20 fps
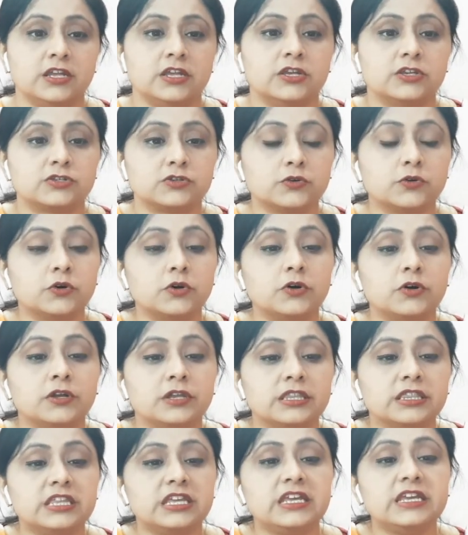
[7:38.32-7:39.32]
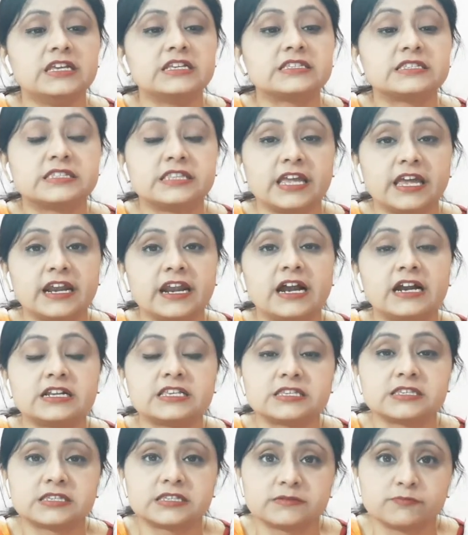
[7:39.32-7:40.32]
So there are
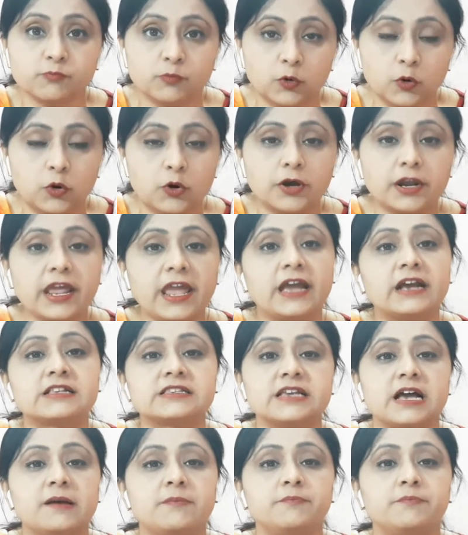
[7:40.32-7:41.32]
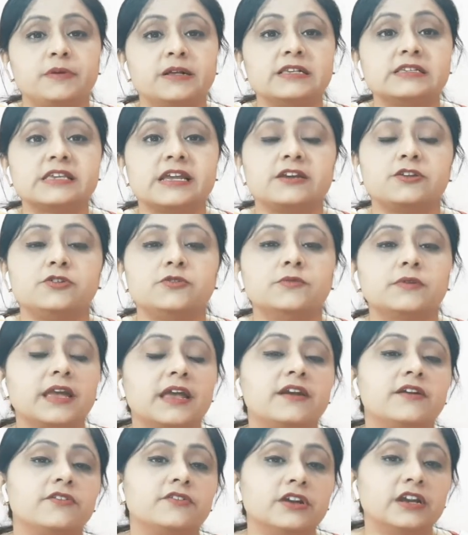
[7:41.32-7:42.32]
more examples, and you
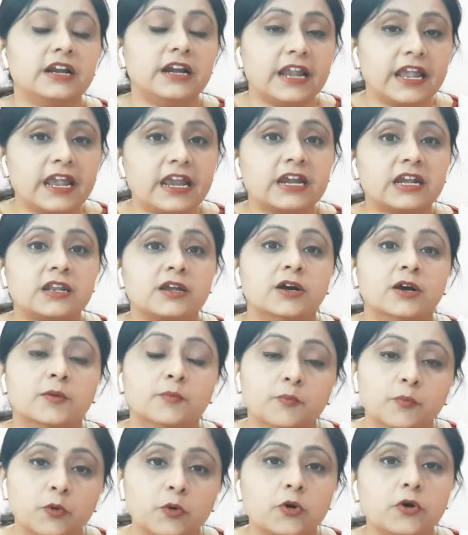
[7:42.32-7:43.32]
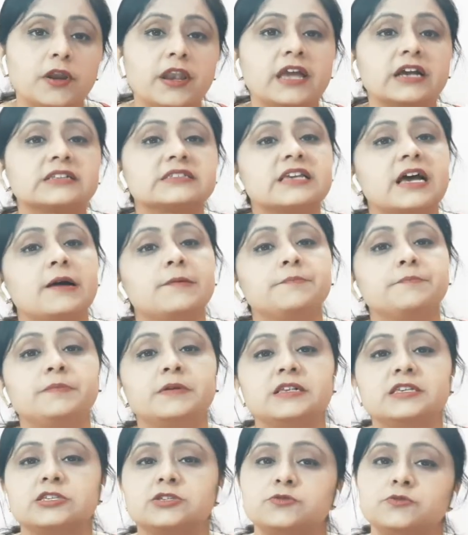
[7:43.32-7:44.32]
can relate more
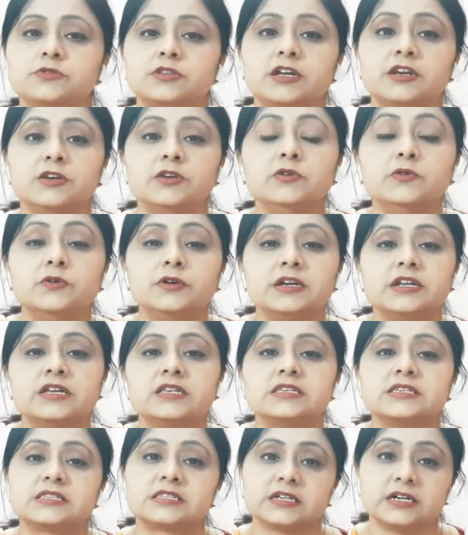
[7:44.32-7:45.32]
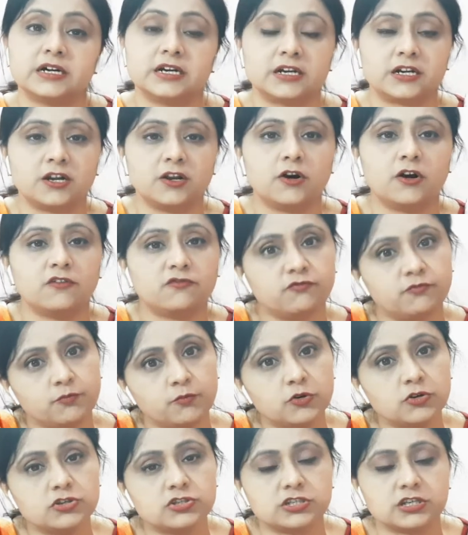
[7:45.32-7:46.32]
examples to the Newton's third law of
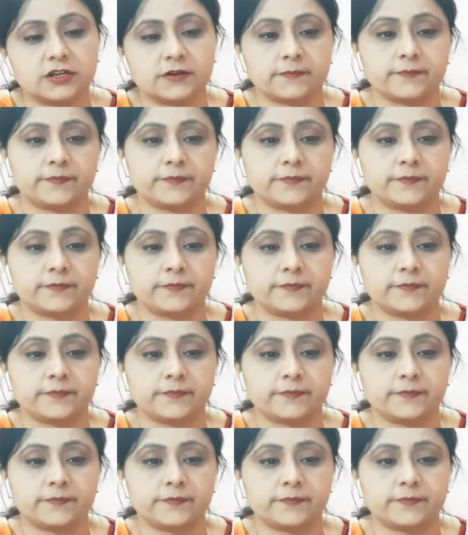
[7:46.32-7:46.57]
motion.